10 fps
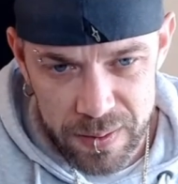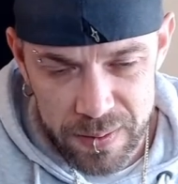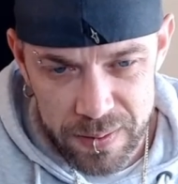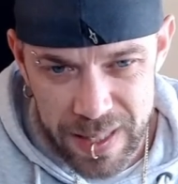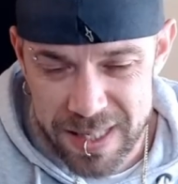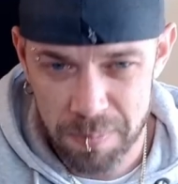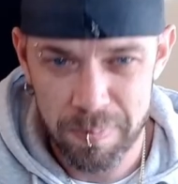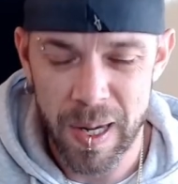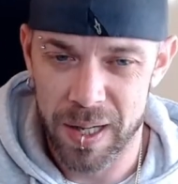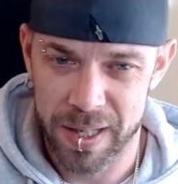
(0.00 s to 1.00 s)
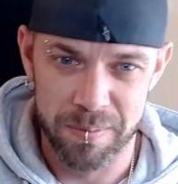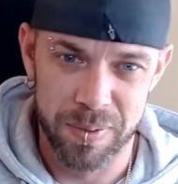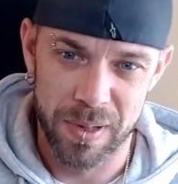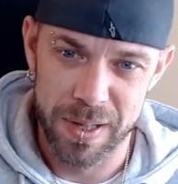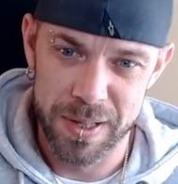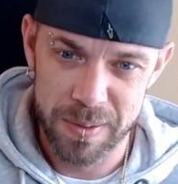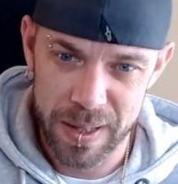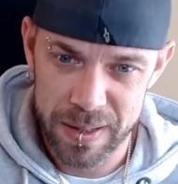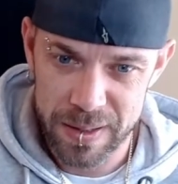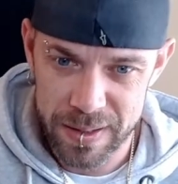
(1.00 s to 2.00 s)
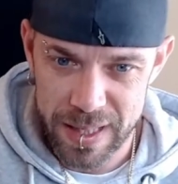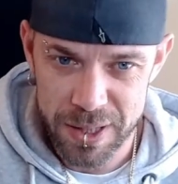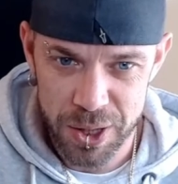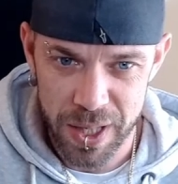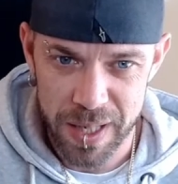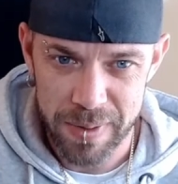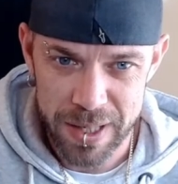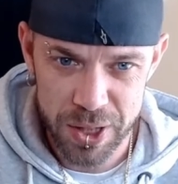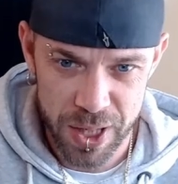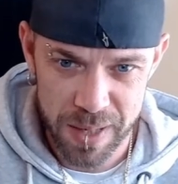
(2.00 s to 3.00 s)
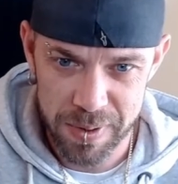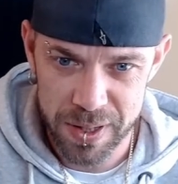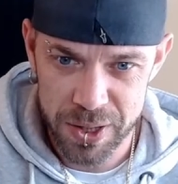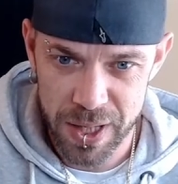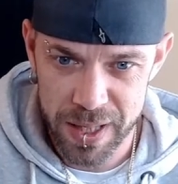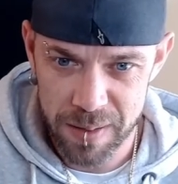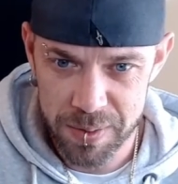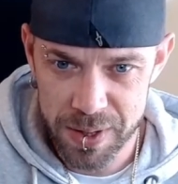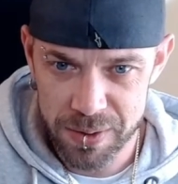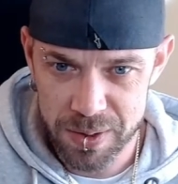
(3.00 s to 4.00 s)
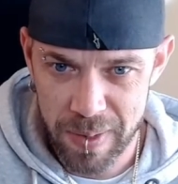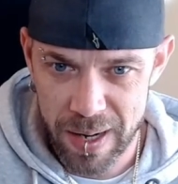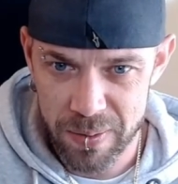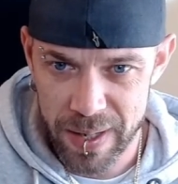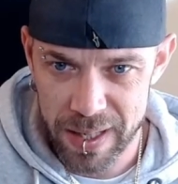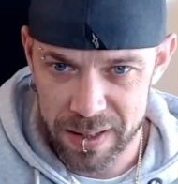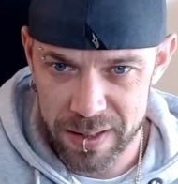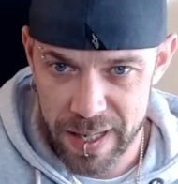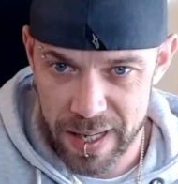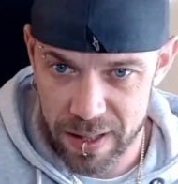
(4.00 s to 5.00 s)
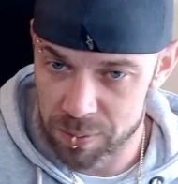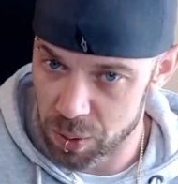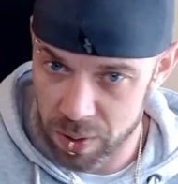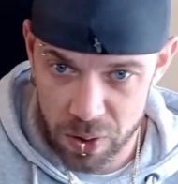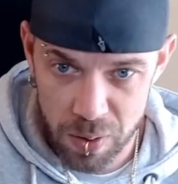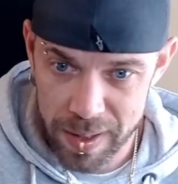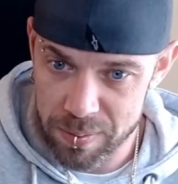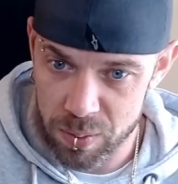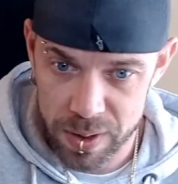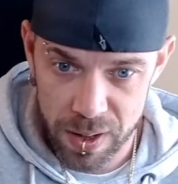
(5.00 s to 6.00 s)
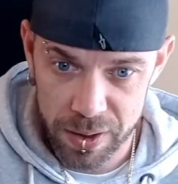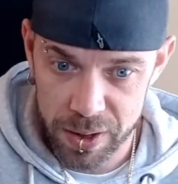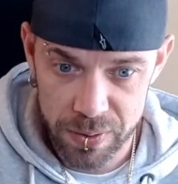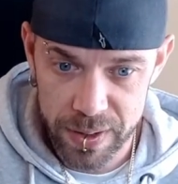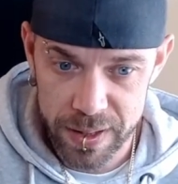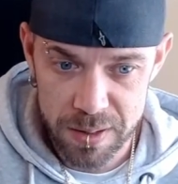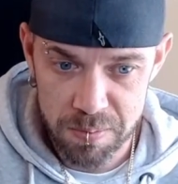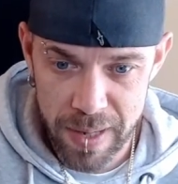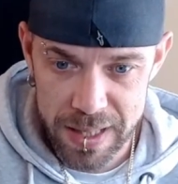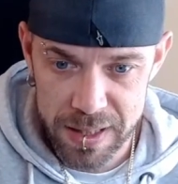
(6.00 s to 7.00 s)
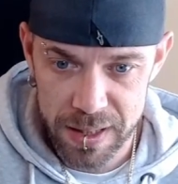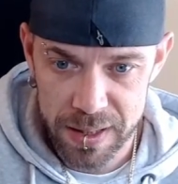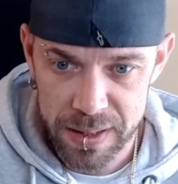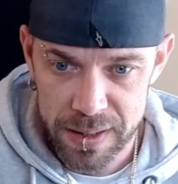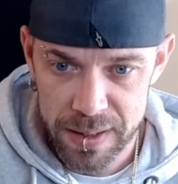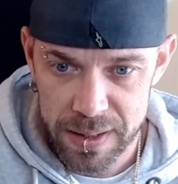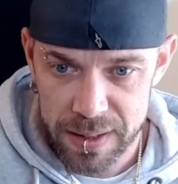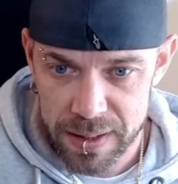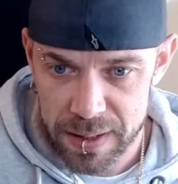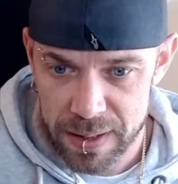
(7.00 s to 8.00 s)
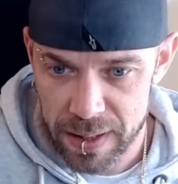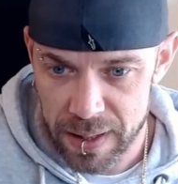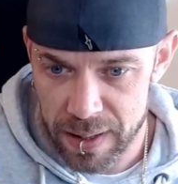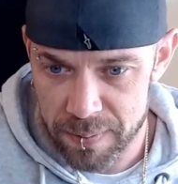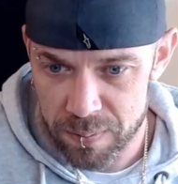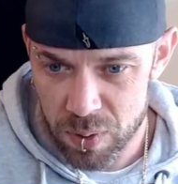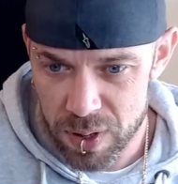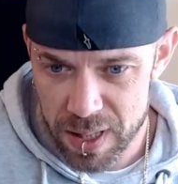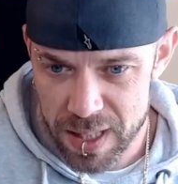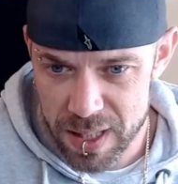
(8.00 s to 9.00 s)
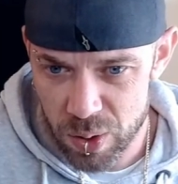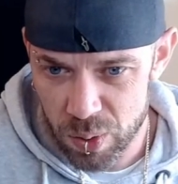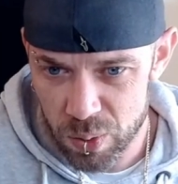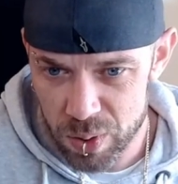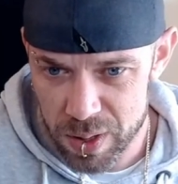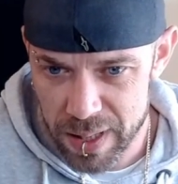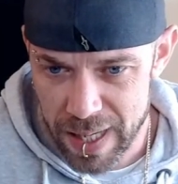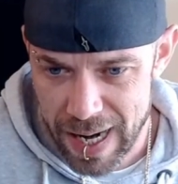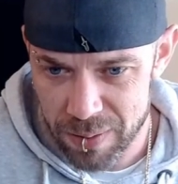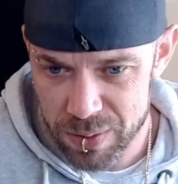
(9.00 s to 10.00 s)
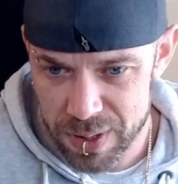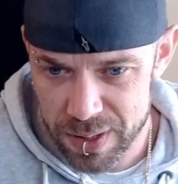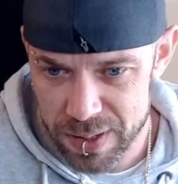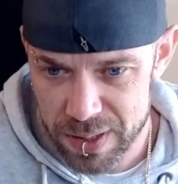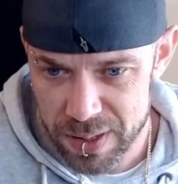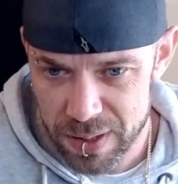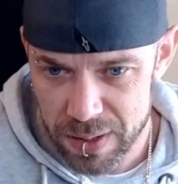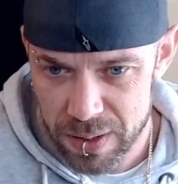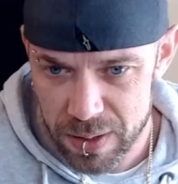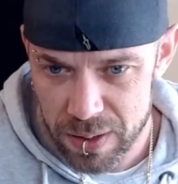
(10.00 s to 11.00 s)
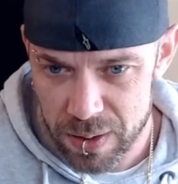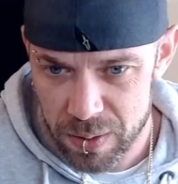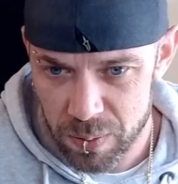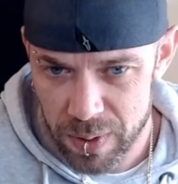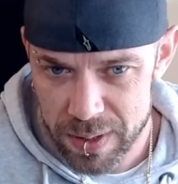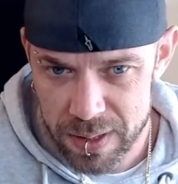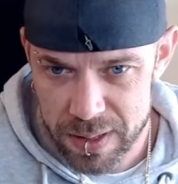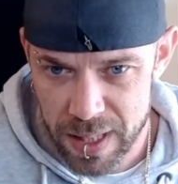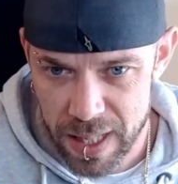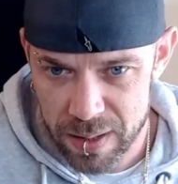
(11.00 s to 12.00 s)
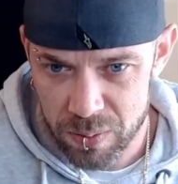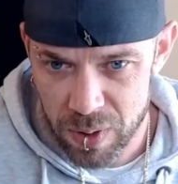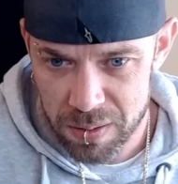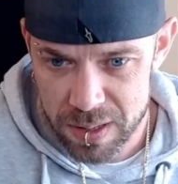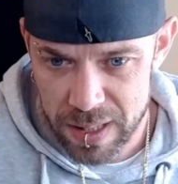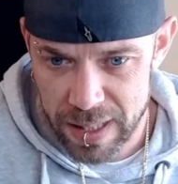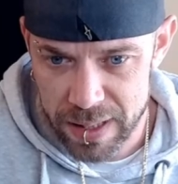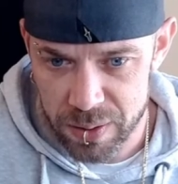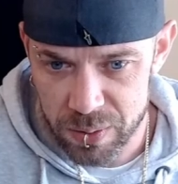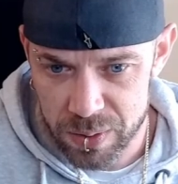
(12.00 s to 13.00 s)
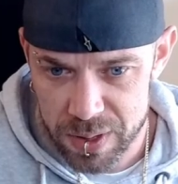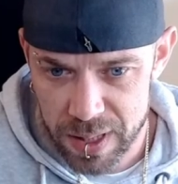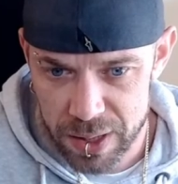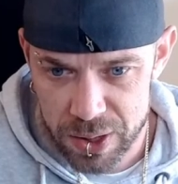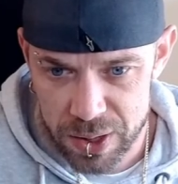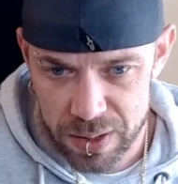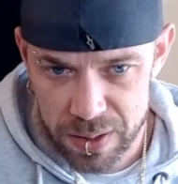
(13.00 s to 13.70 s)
That's a bargain price, man. That's cheap. That's cheaper than GW's battle wagon, and I'm sure a lot of people would argue that it's better. What are these orc counters? 1 to 10. Why wasn't that in the orc section?